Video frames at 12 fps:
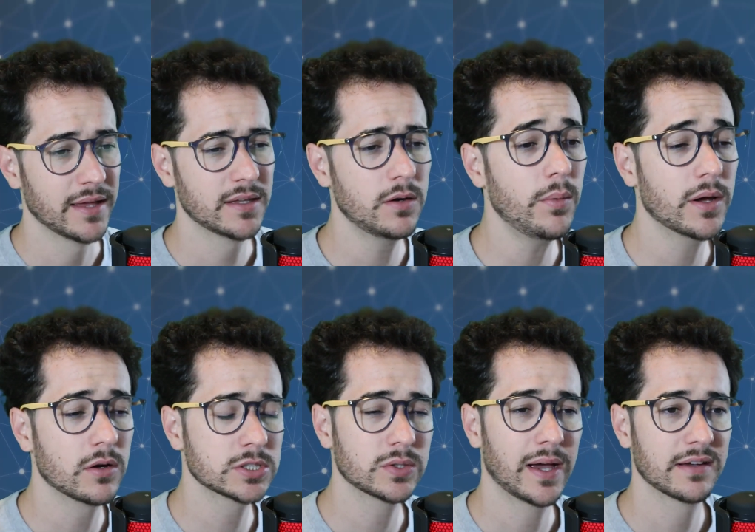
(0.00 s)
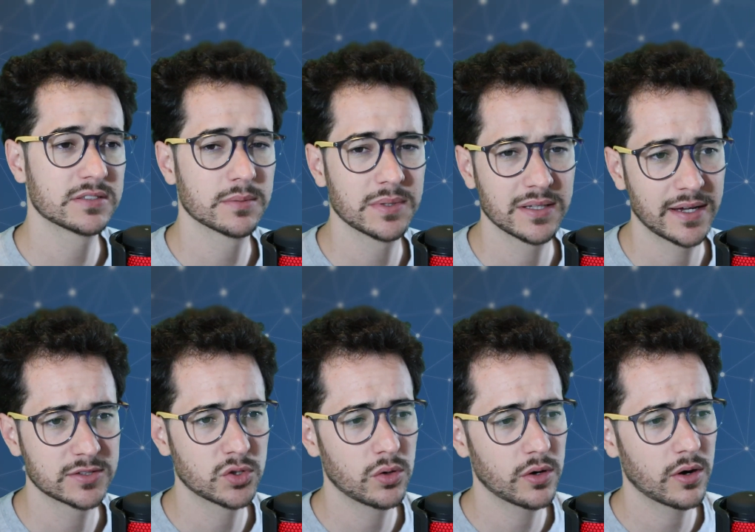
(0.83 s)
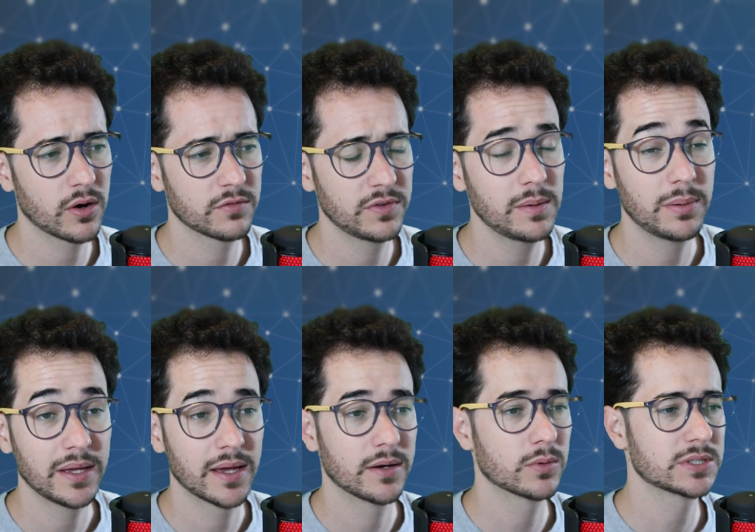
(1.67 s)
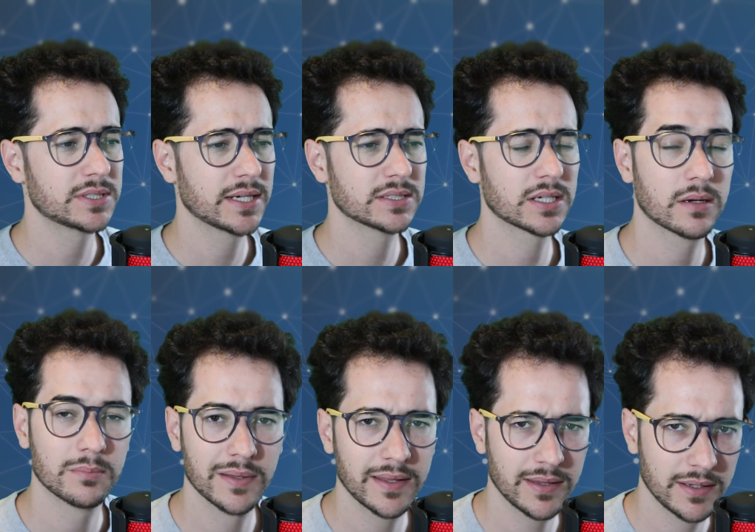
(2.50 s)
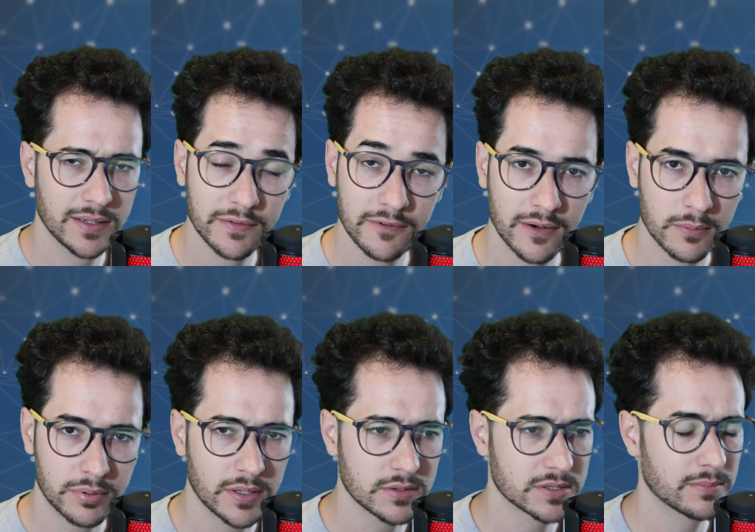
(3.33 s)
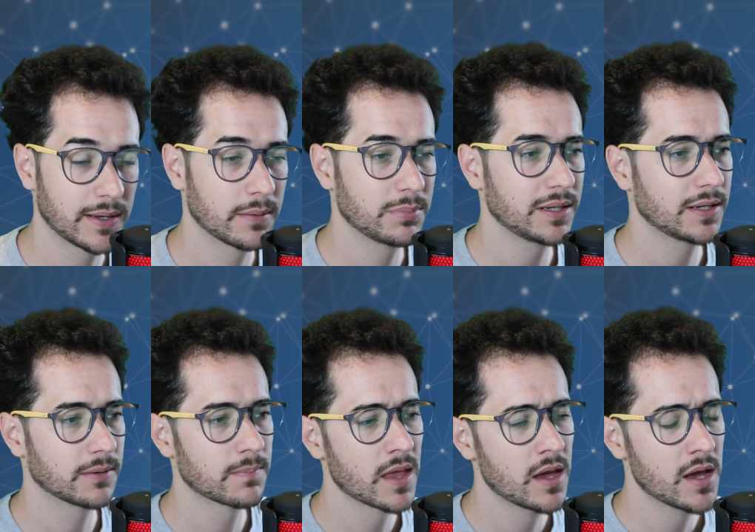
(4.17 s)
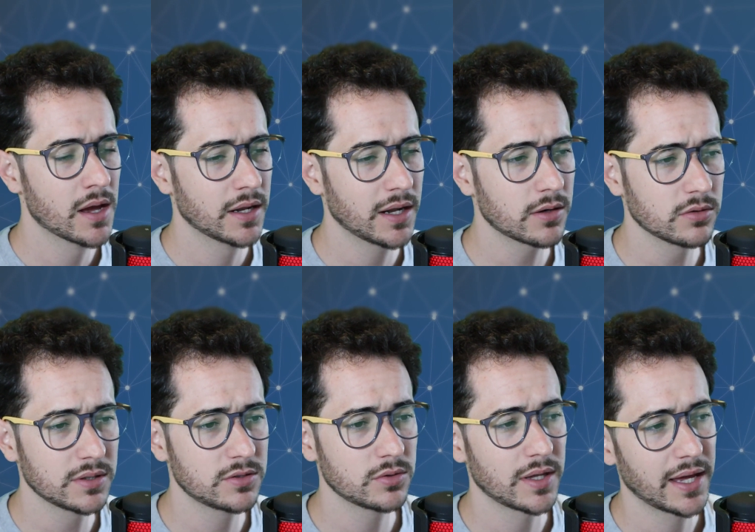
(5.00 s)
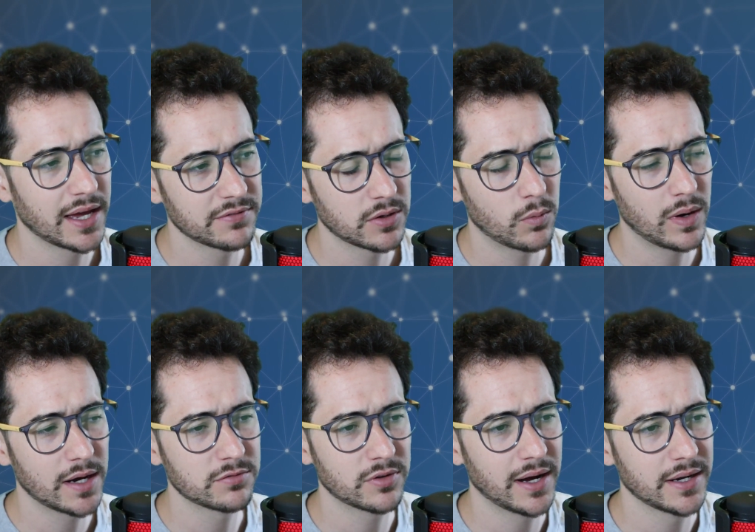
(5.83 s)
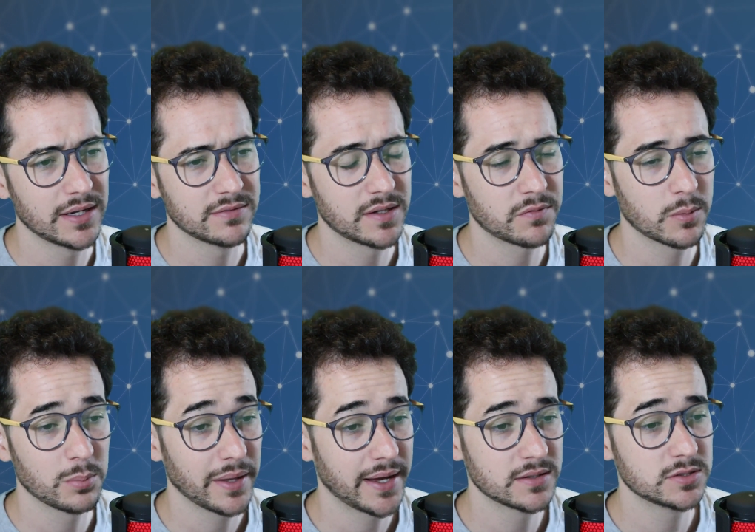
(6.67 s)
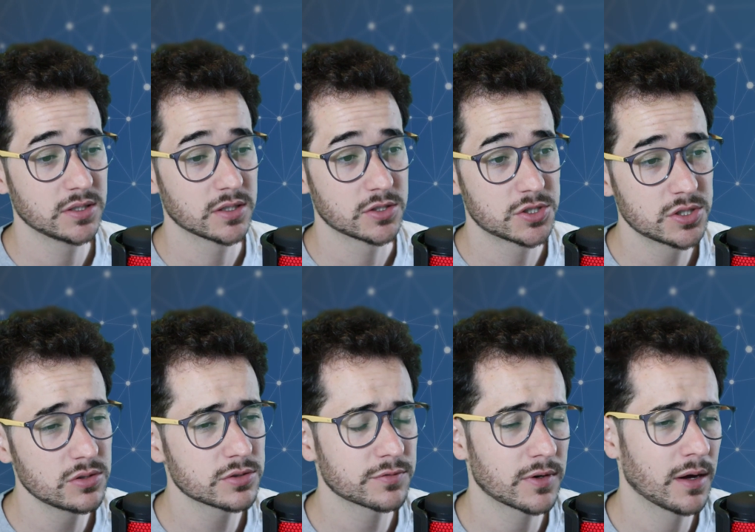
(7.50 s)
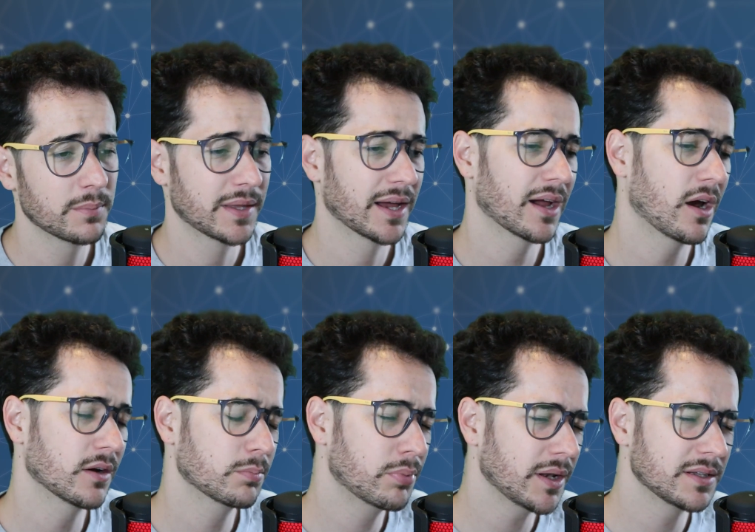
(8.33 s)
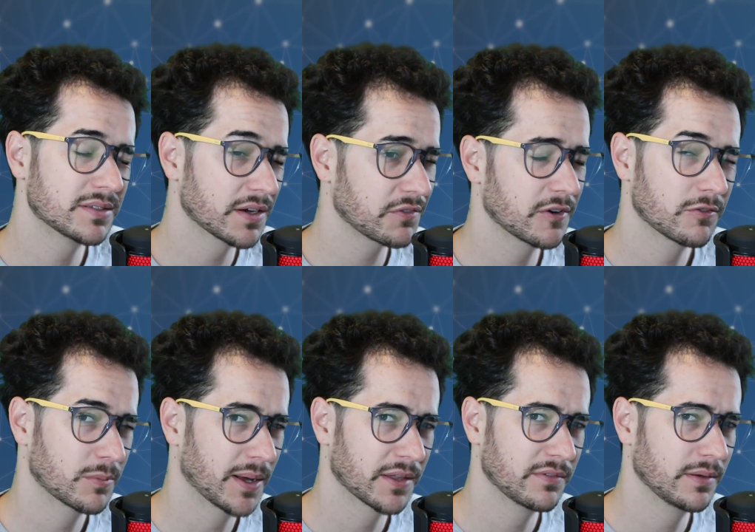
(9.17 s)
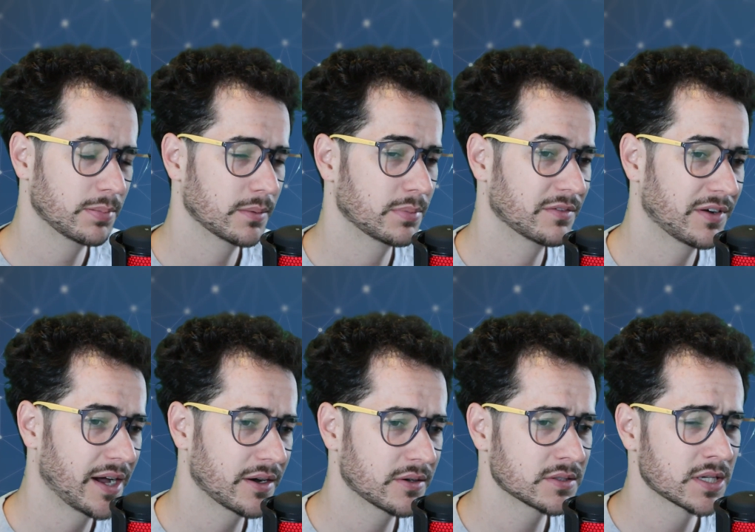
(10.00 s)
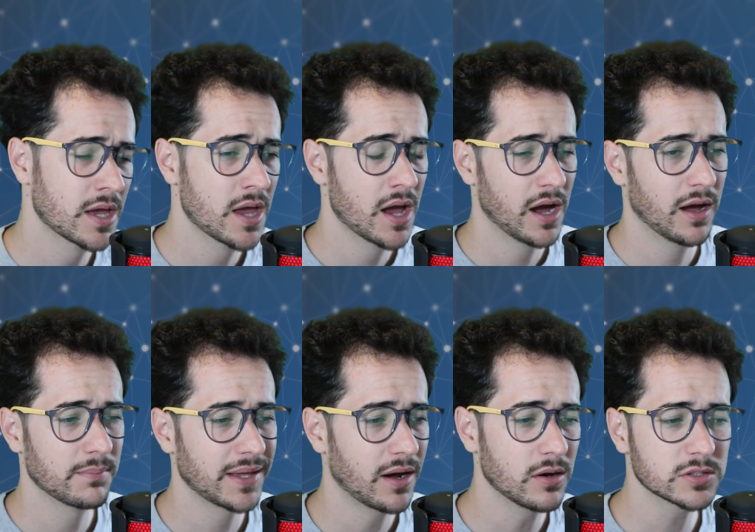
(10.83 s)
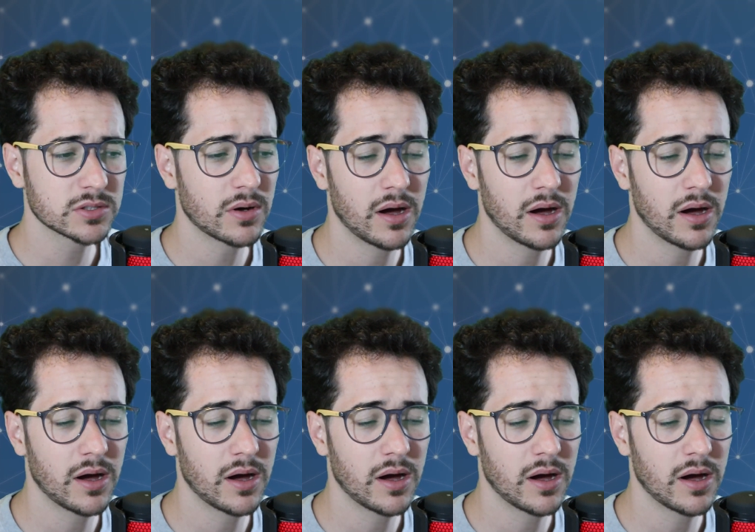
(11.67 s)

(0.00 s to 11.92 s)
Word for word: And then we also have something like TorGuard V P N, which takes a completely different approach in my opinion. Not only do they have a wide variety of different plans you could choose from that are pretty different from other V P N providers, um, they also